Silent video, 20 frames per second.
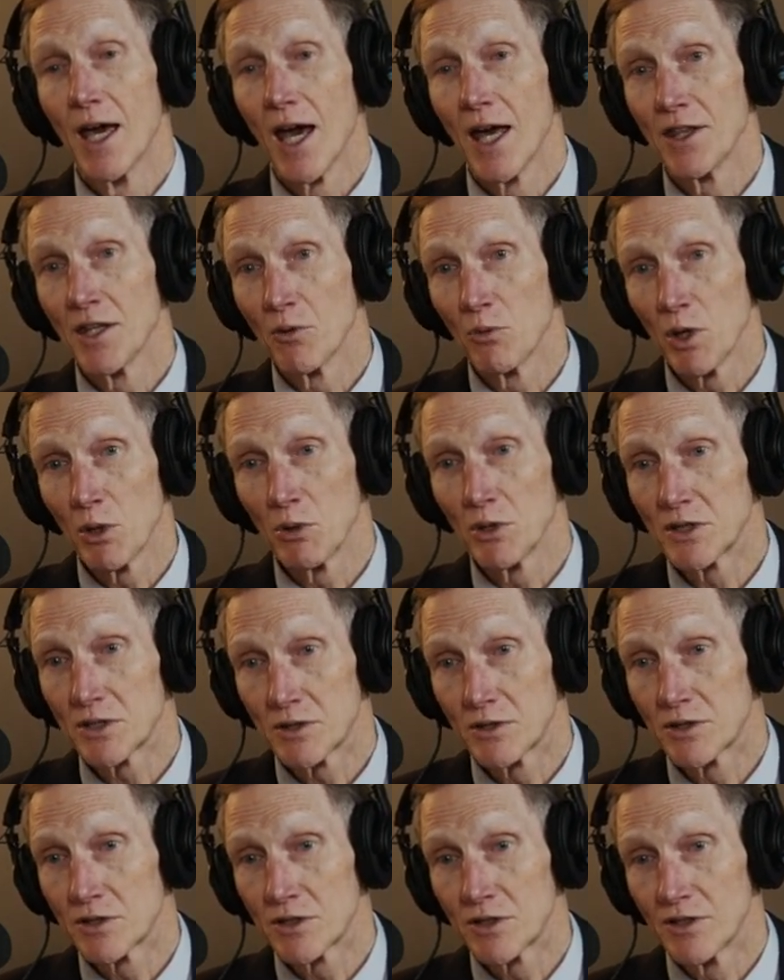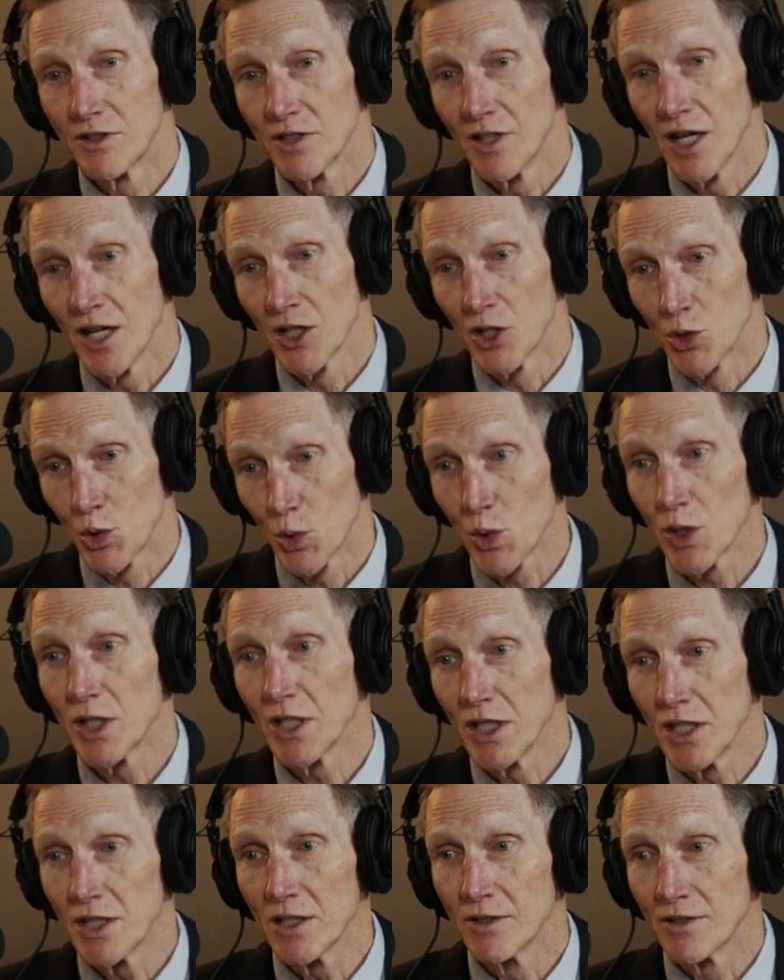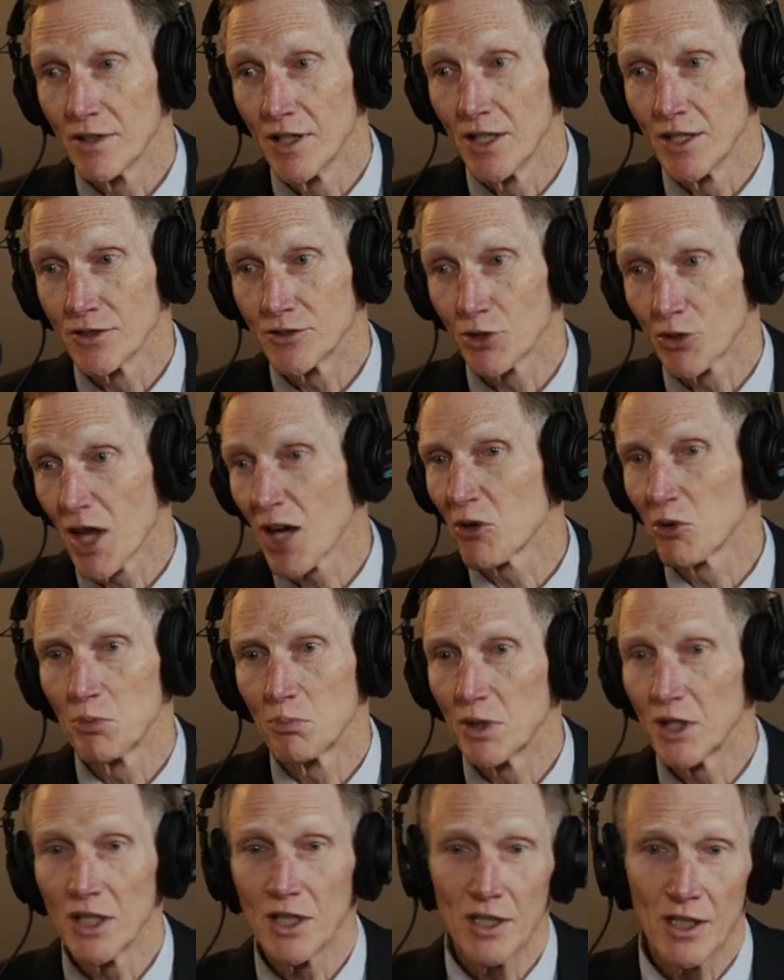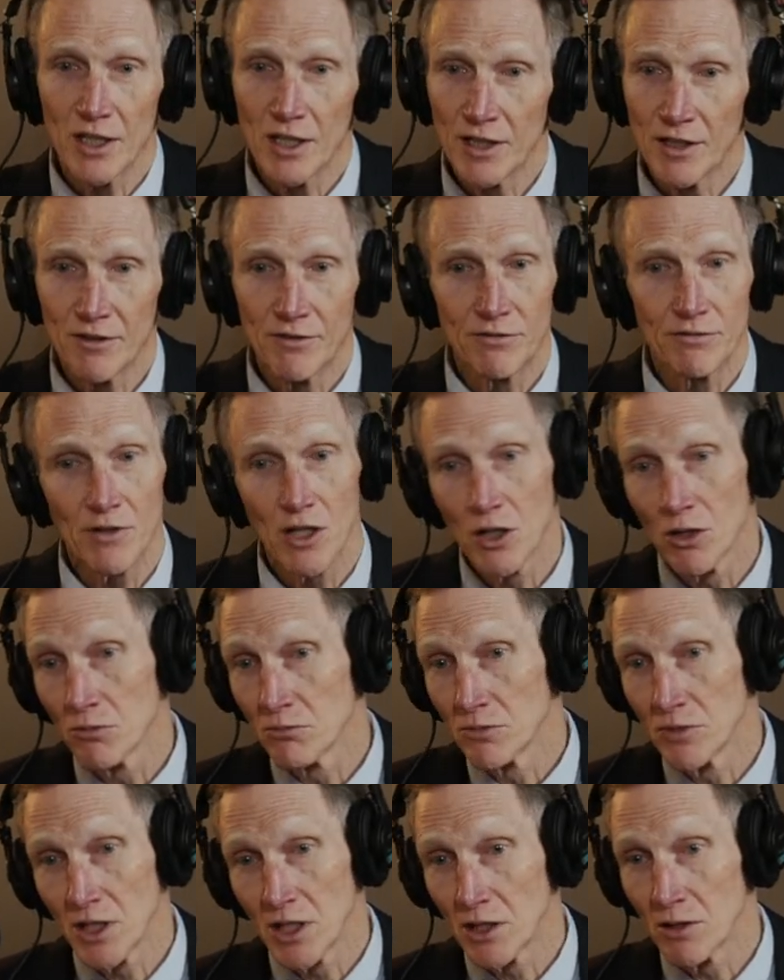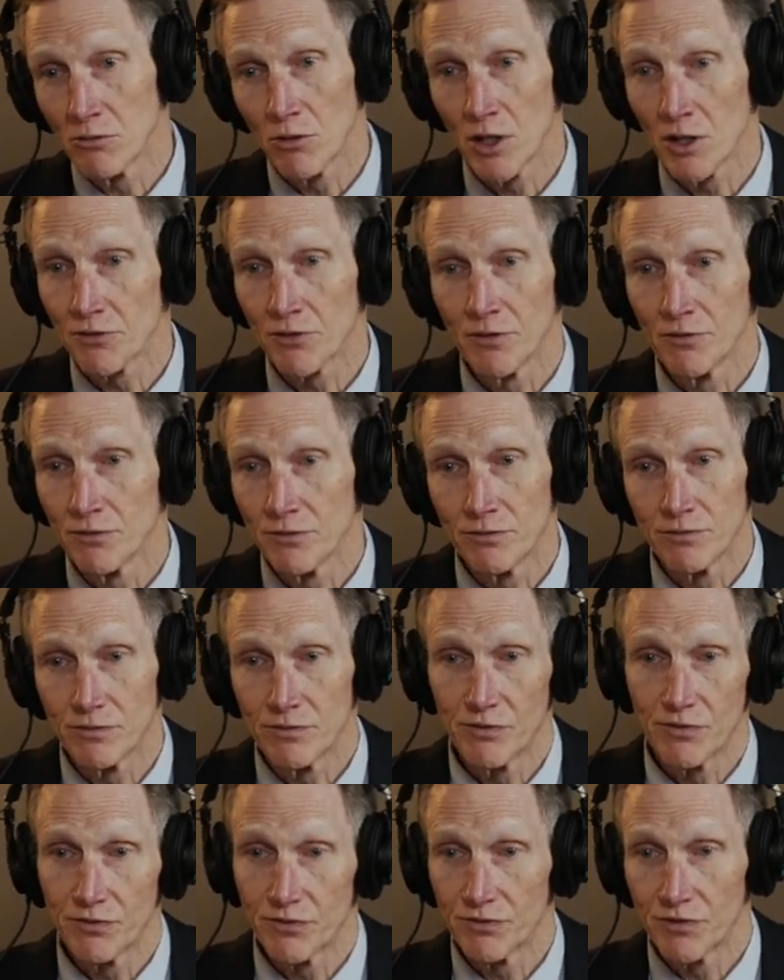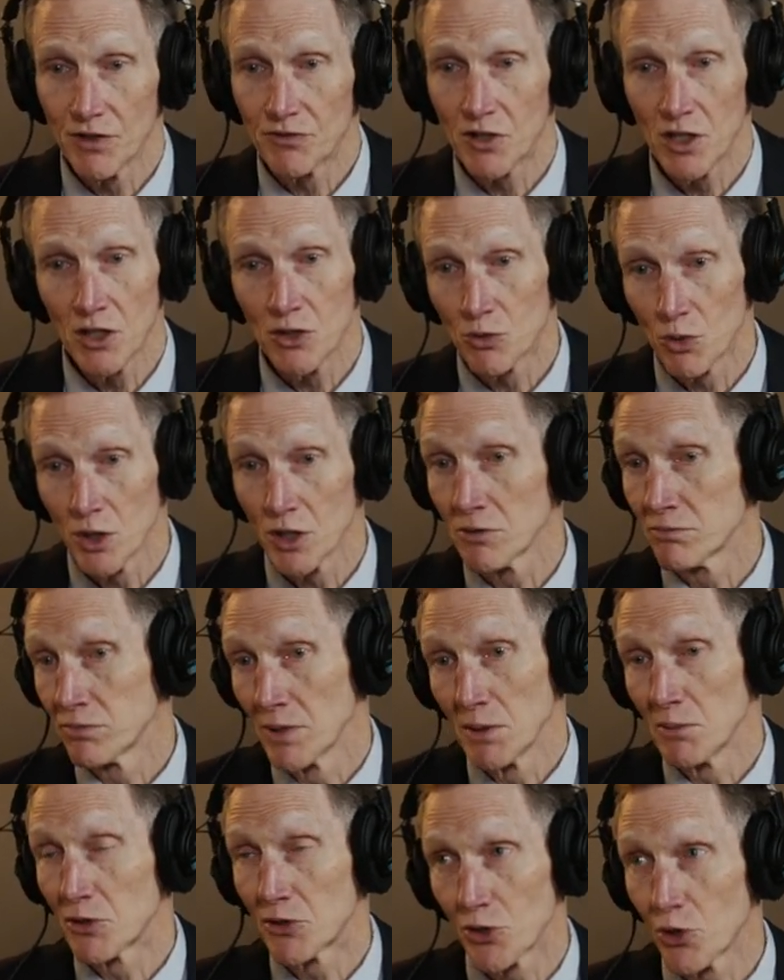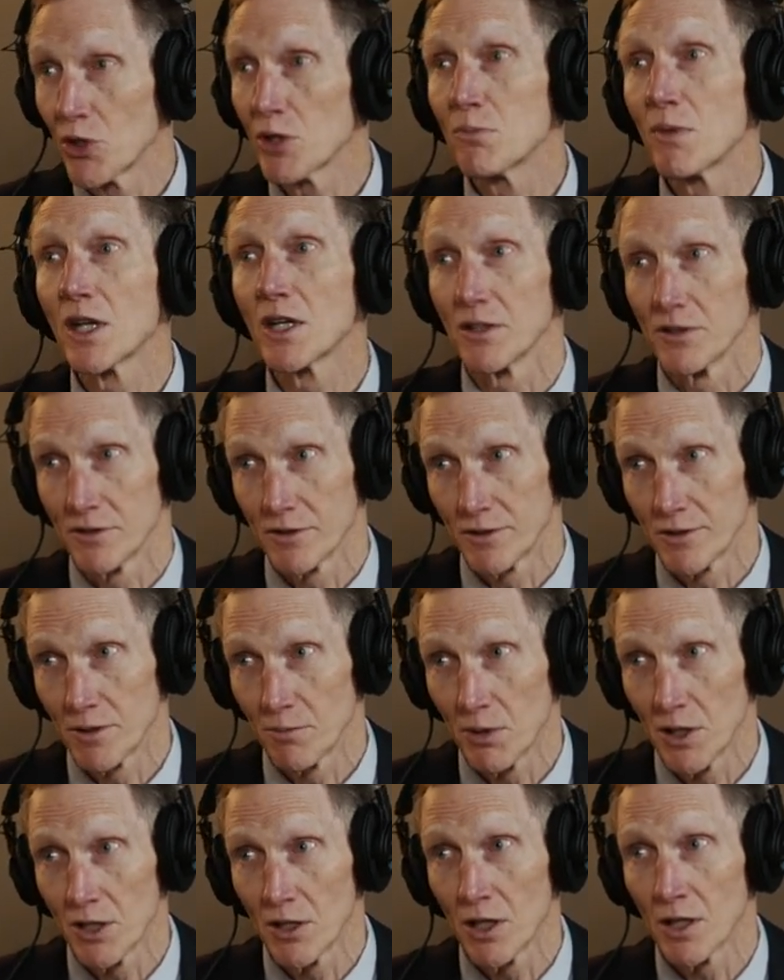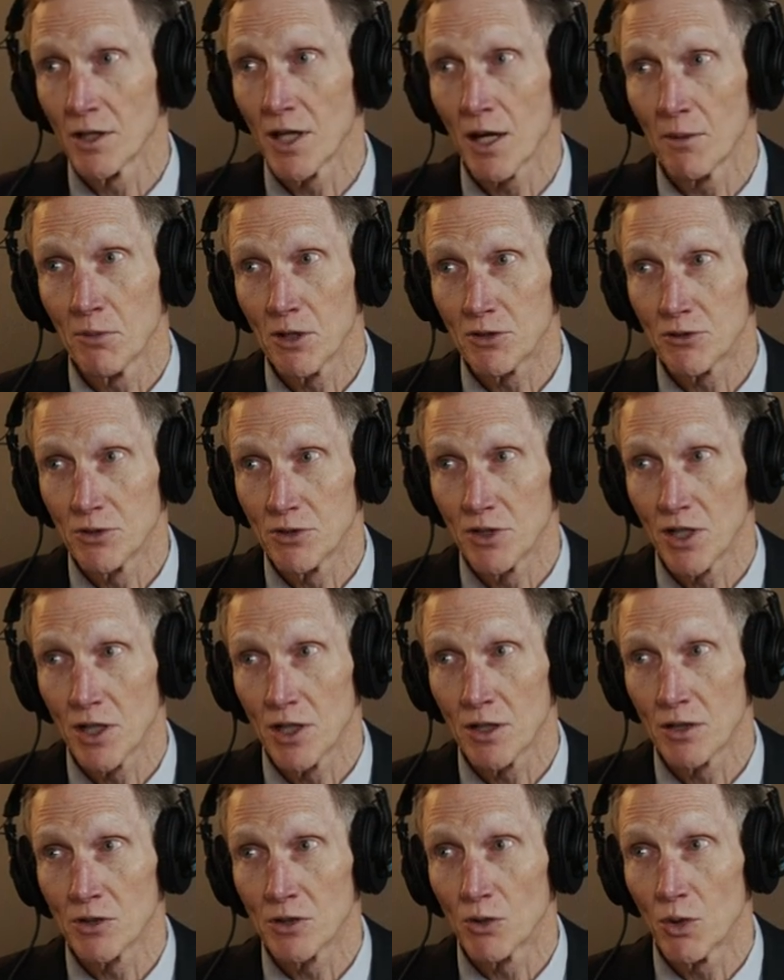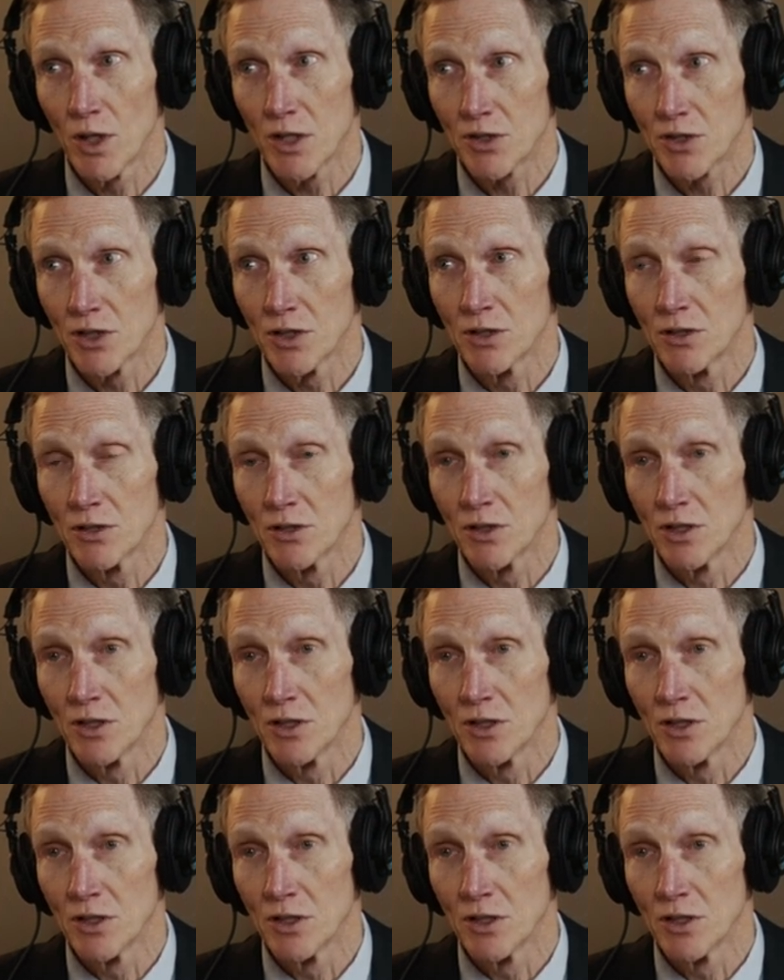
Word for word: And then we would agree, uh, so that would be you know, anywhere from fifteen, twenty, maybe thirty minutes, depending on how much was there and questions.